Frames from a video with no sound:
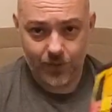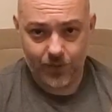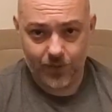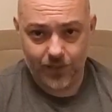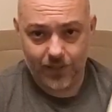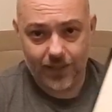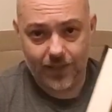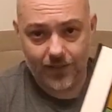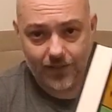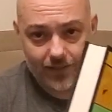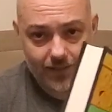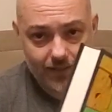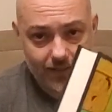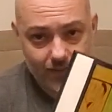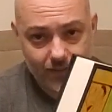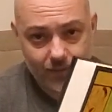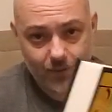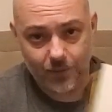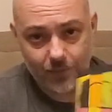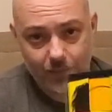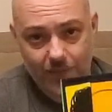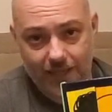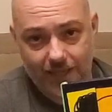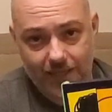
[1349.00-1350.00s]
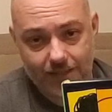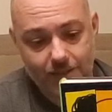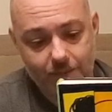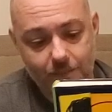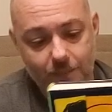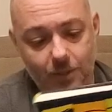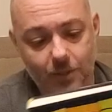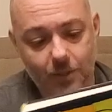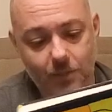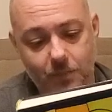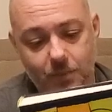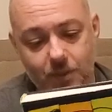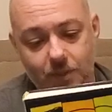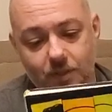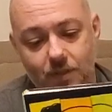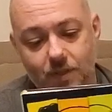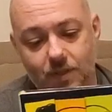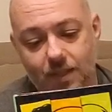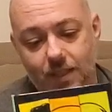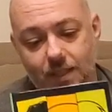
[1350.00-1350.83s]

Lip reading: putting out another magnum opus,